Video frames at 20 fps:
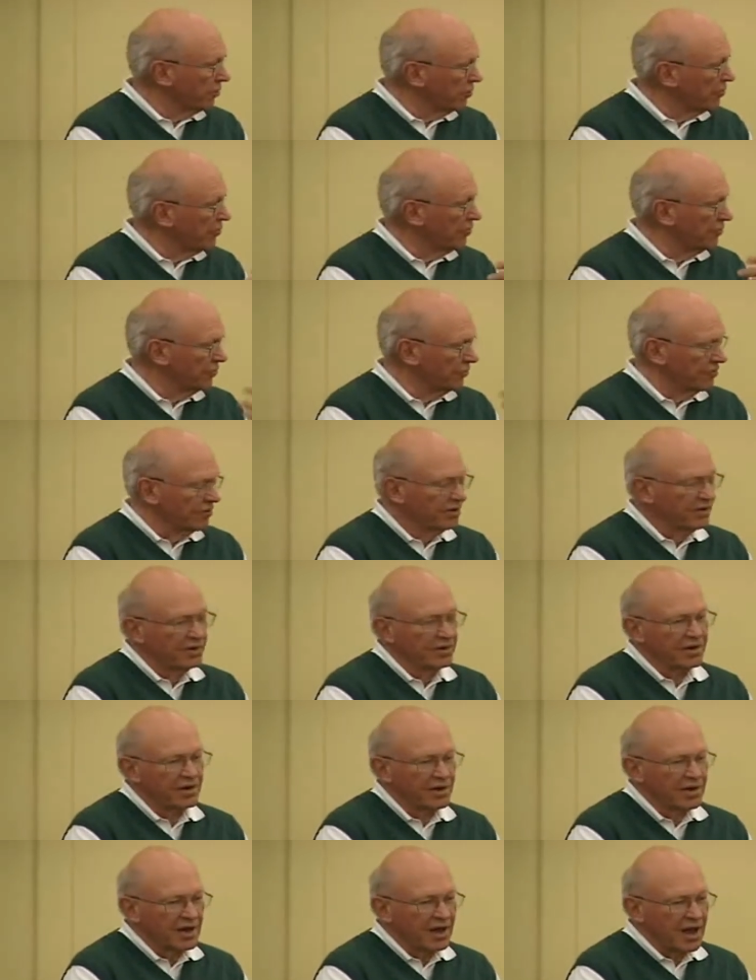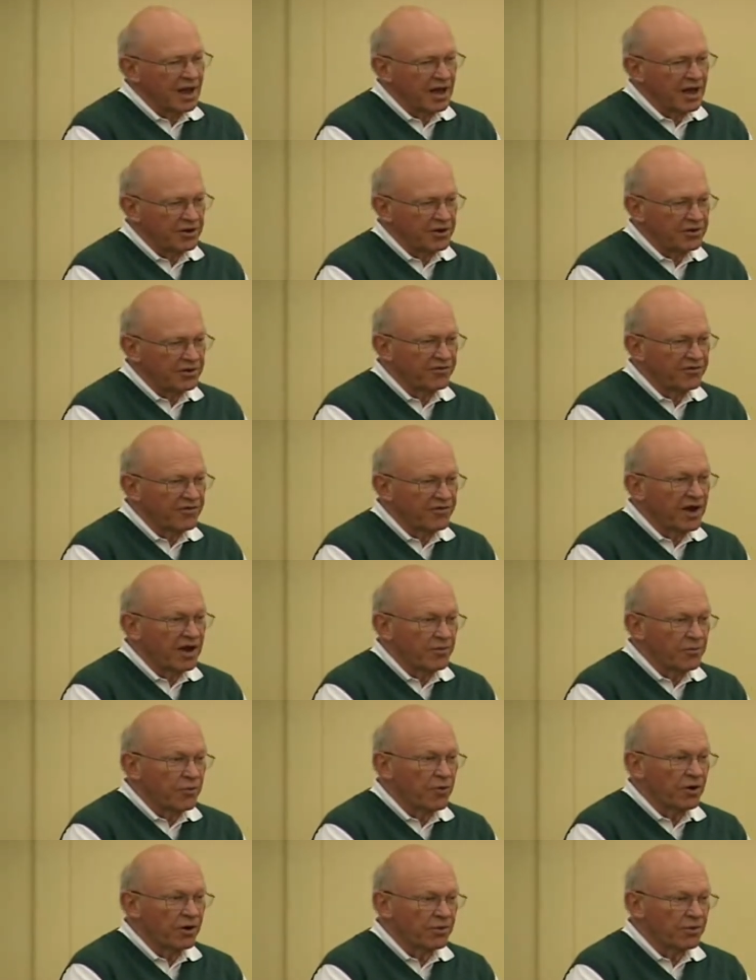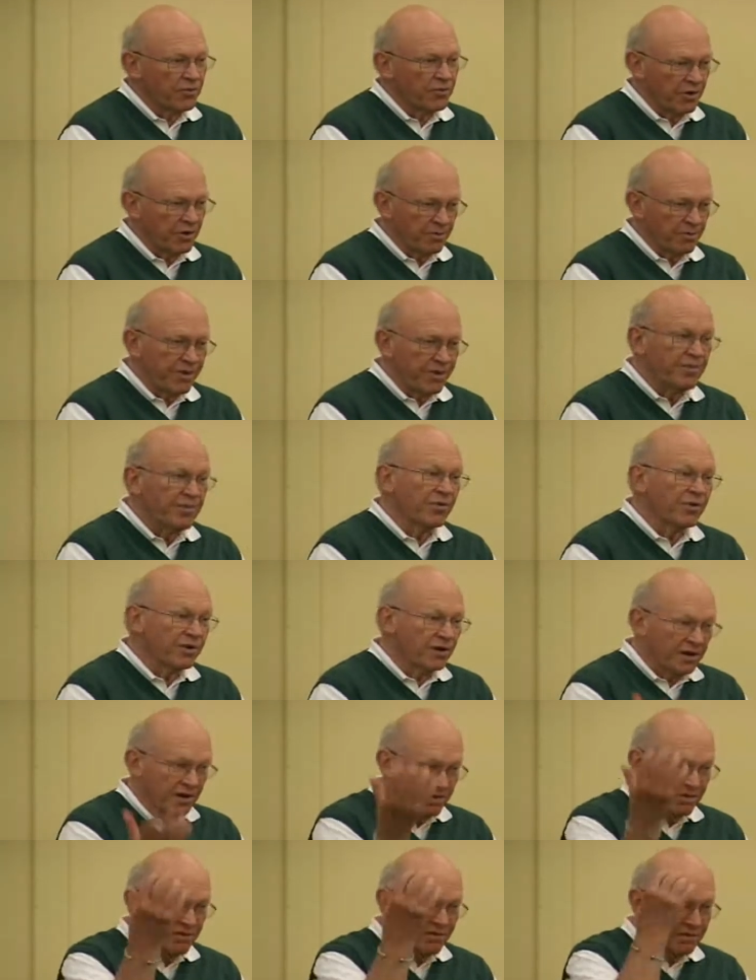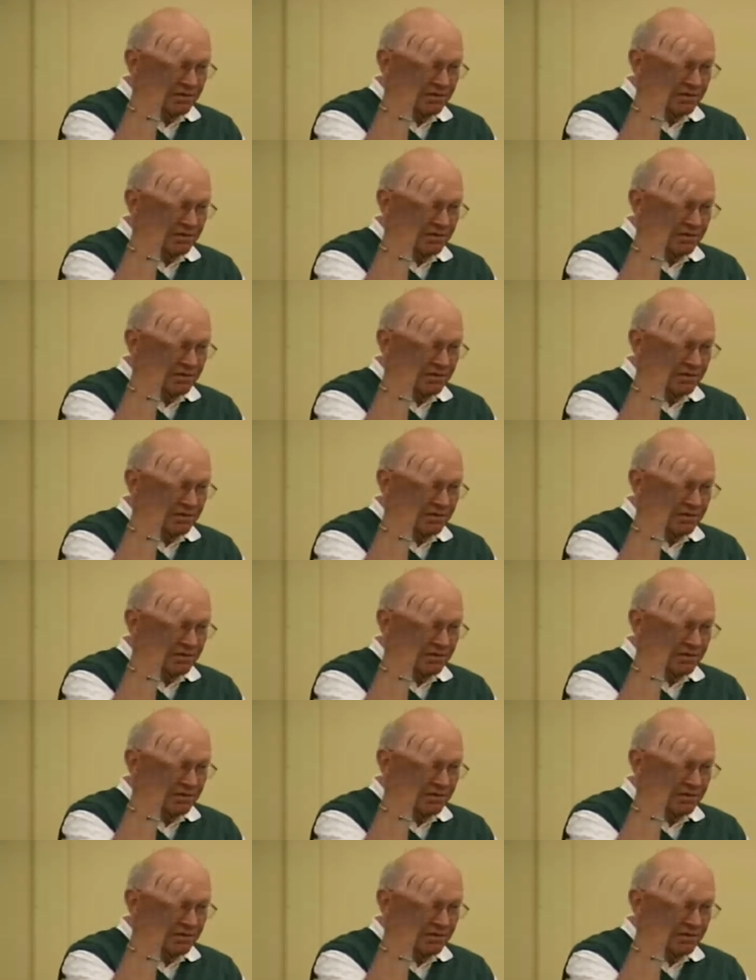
which is, yes, how do you define work where people can